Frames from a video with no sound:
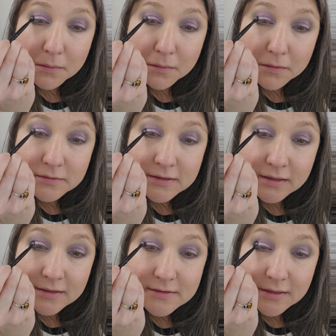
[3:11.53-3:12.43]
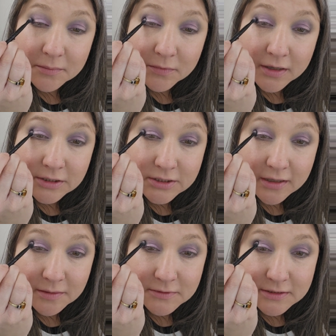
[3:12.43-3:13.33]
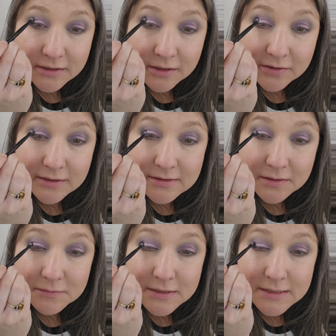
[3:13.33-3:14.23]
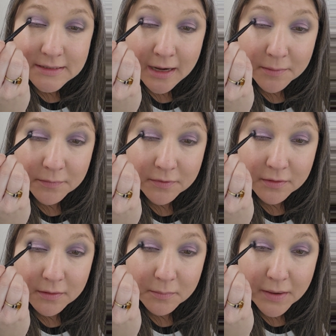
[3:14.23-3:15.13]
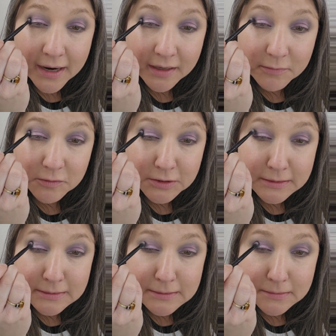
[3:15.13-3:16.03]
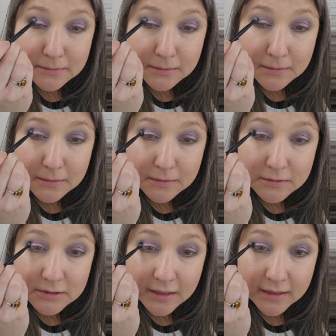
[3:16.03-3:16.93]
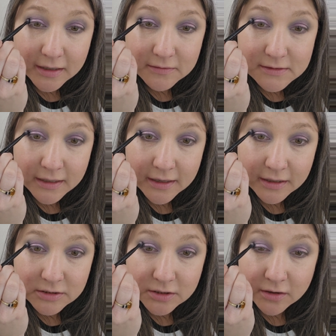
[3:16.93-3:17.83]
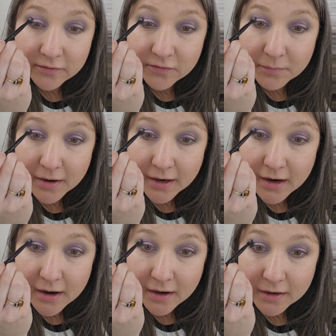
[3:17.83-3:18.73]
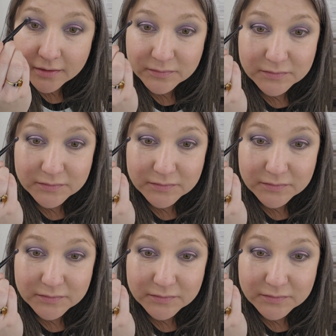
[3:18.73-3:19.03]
using that same brush, and I'm just going to create some depth, patting motions to that outside edge of my eye,